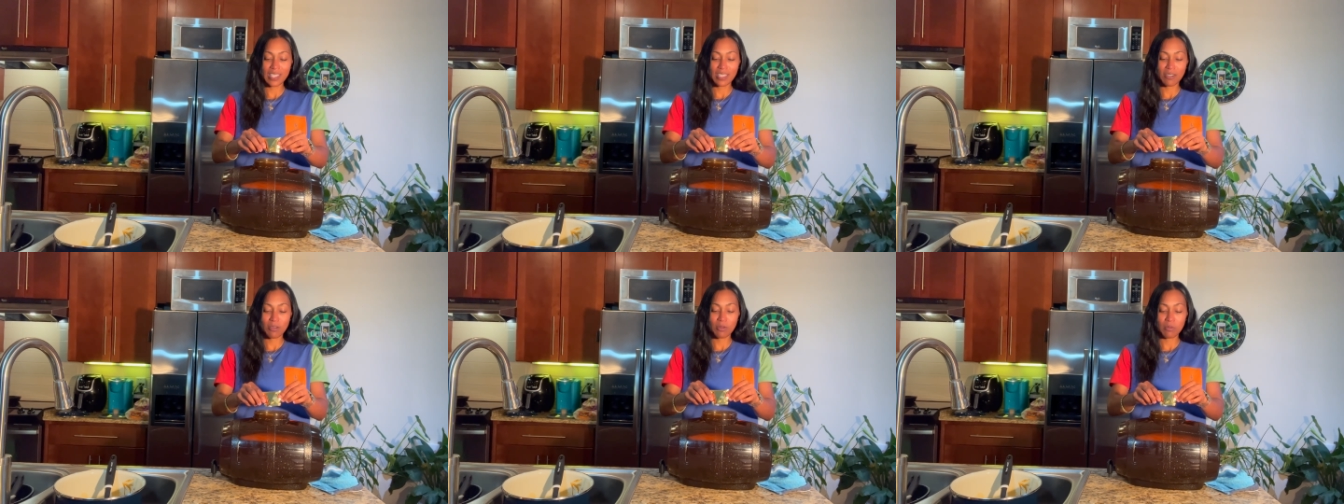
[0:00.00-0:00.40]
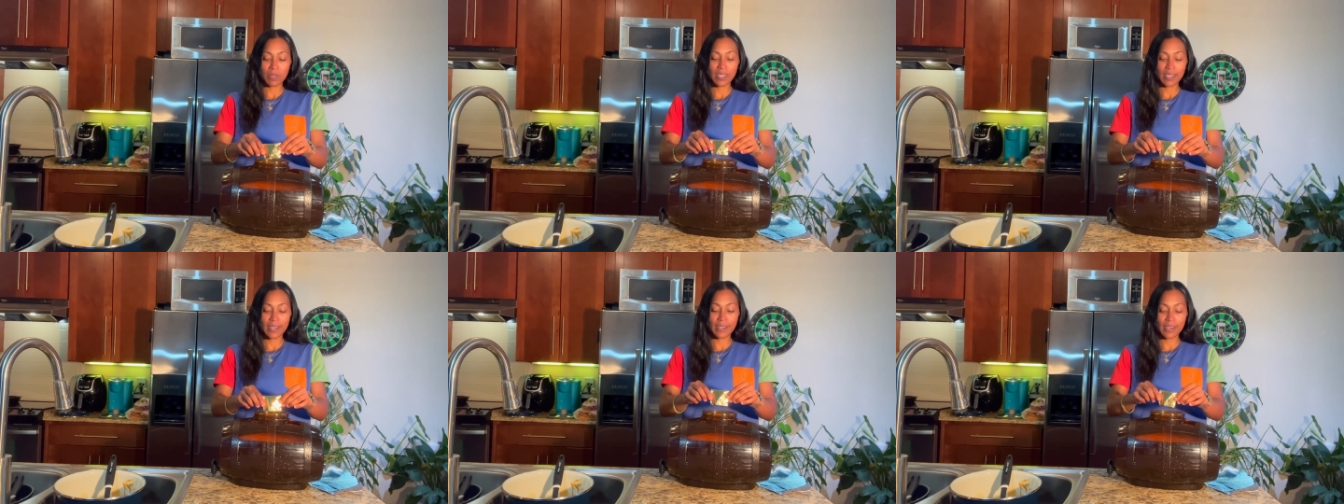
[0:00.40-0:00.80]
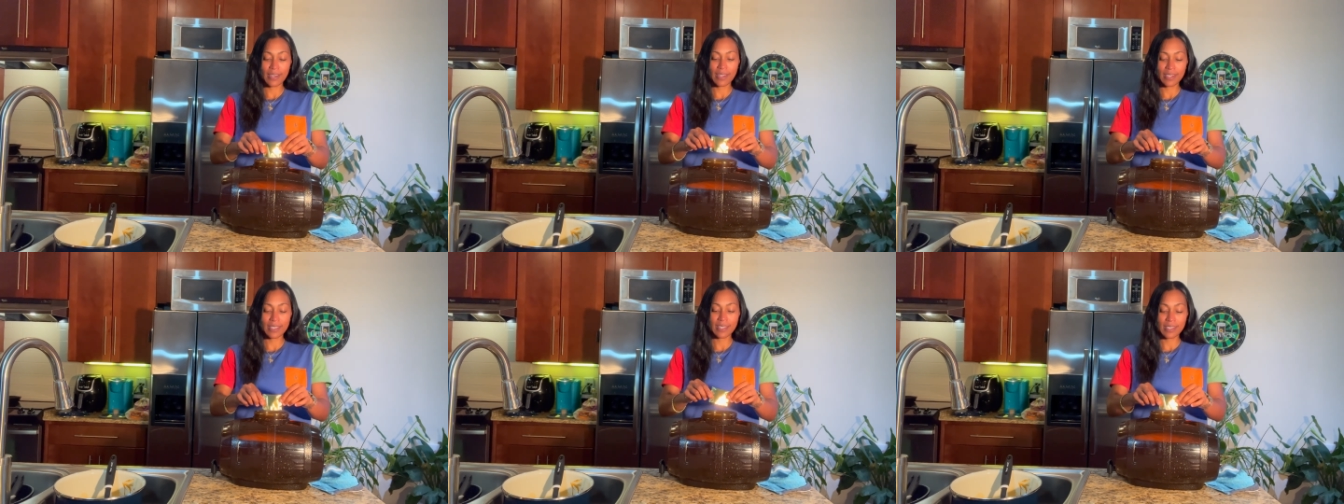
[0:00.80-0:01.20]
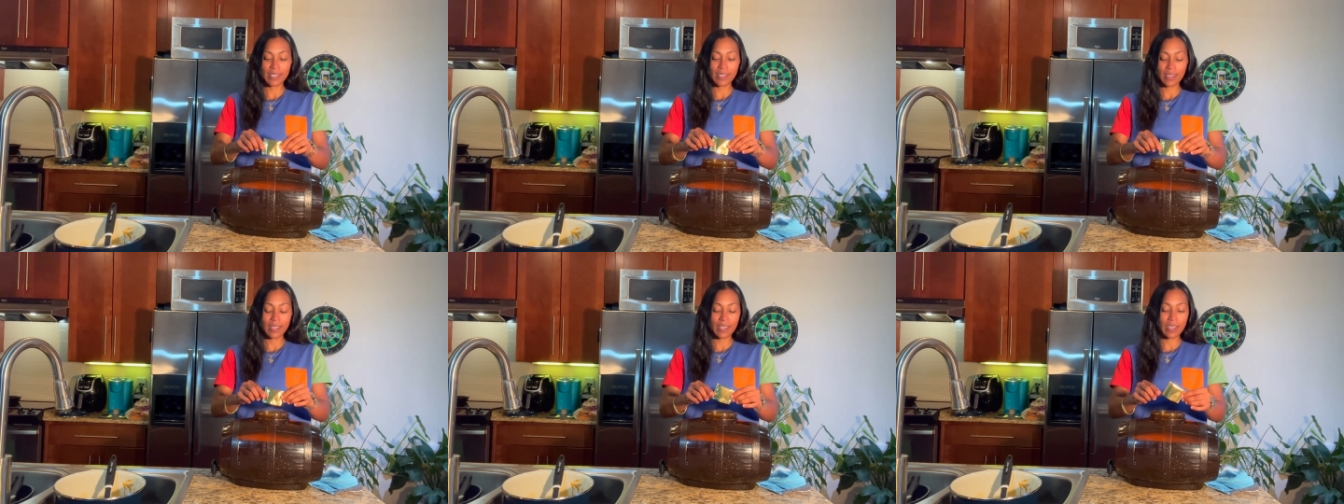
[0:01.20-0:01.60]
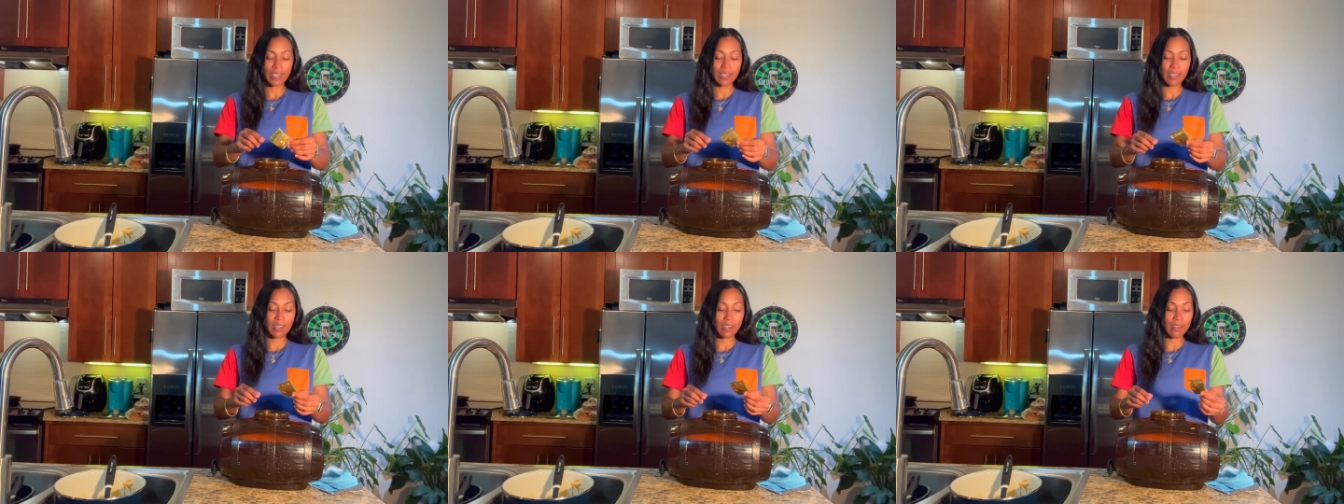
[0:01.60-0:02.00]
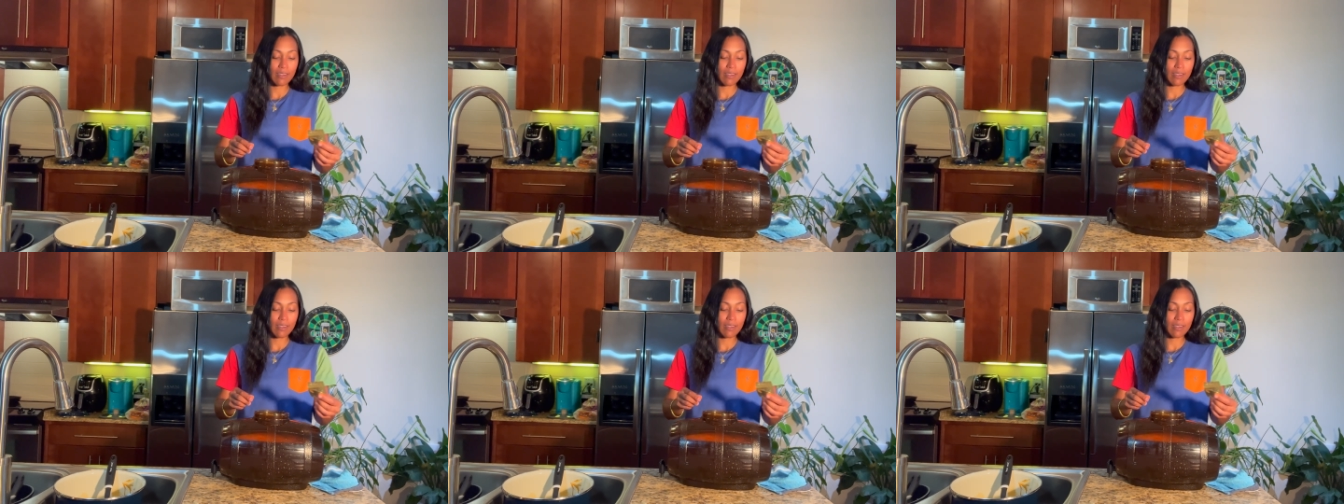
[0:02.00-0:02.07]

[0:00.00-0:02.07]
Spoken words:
Oh my God, it's in there.